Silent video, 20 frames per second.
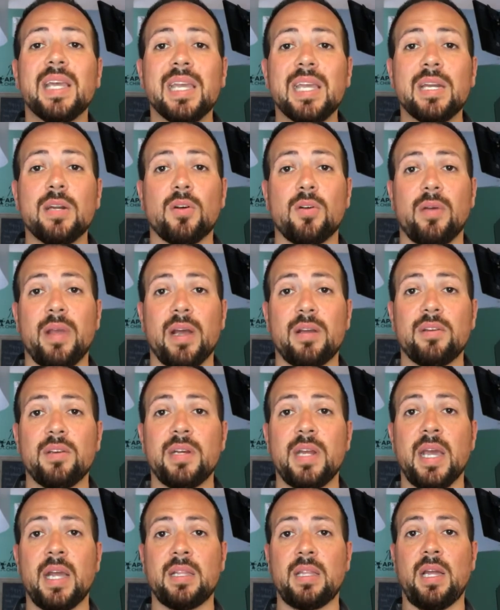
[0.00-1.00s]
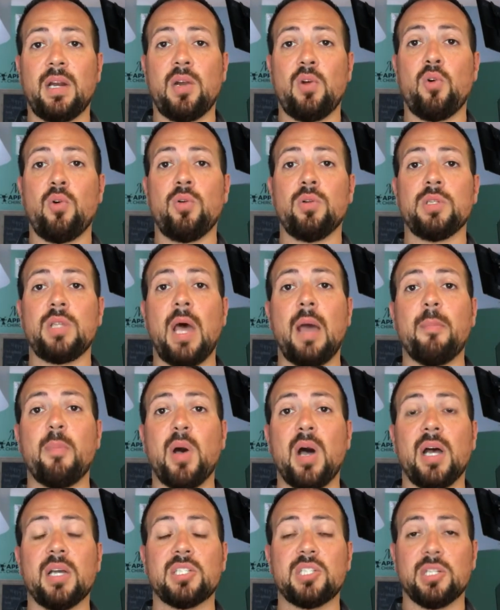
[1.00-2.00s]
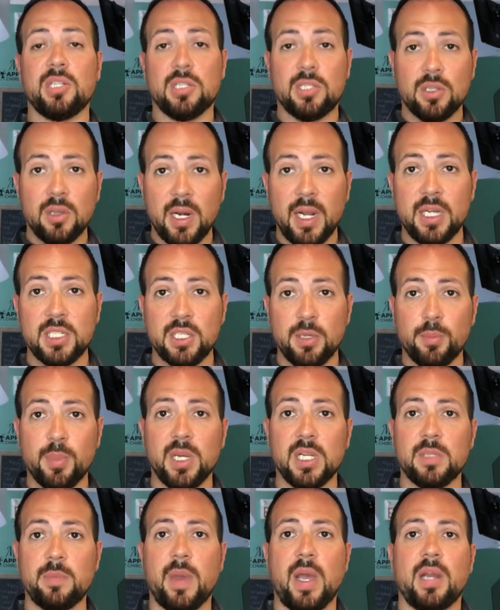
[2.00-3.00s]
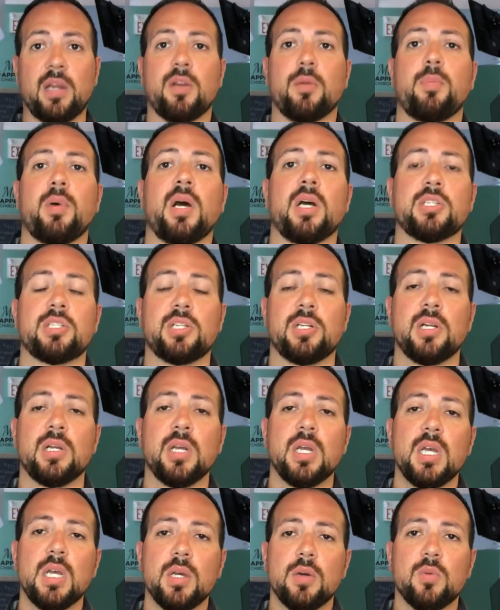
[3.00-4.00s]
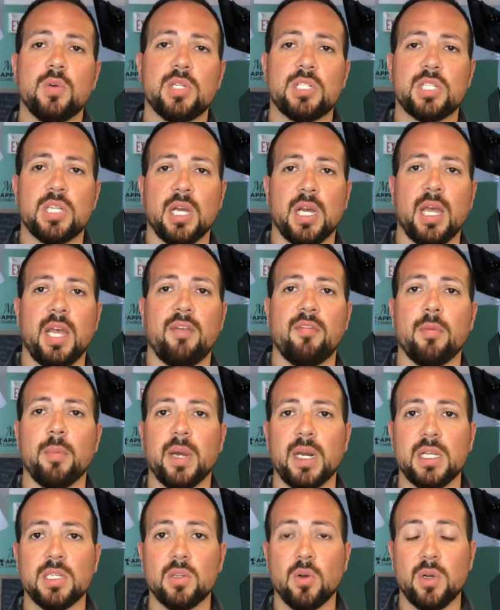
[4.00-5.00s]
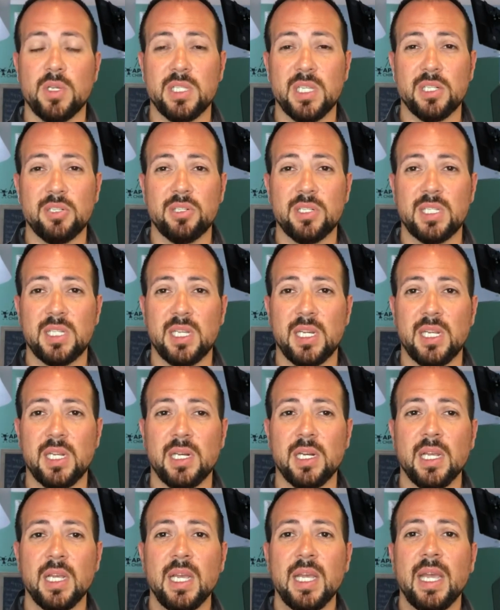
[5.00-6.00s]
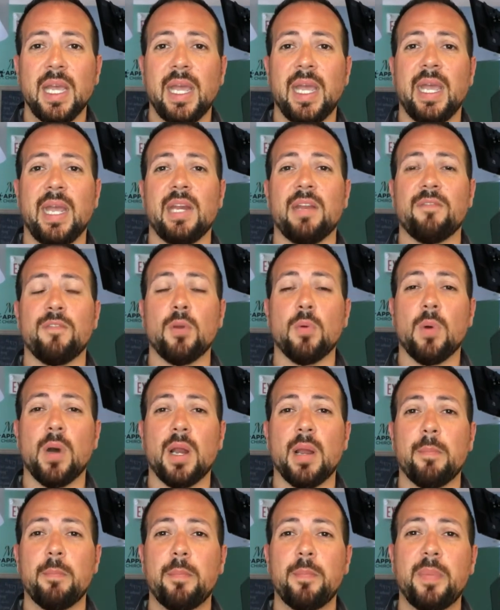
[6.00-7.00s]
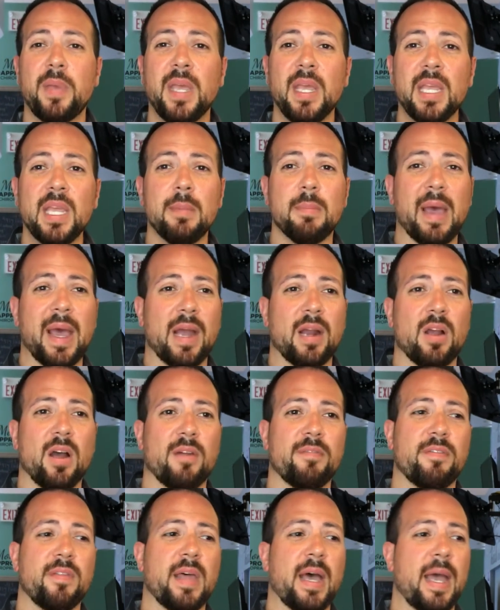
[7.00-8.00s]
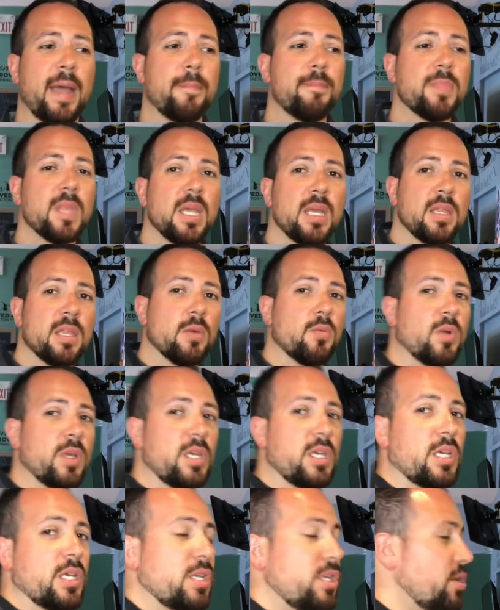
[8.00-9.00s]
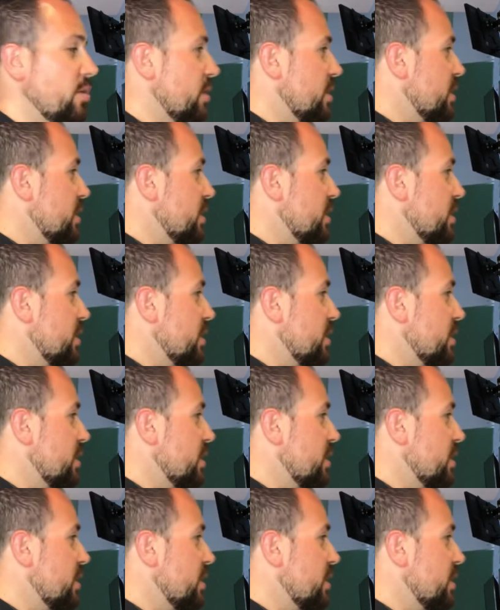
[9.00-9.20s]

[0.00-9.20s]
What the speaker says: in and around your neck that hold that posture. So it actually brings back your posture, which everybody's always interested in. And if you want to piggyback off of that, then what you could do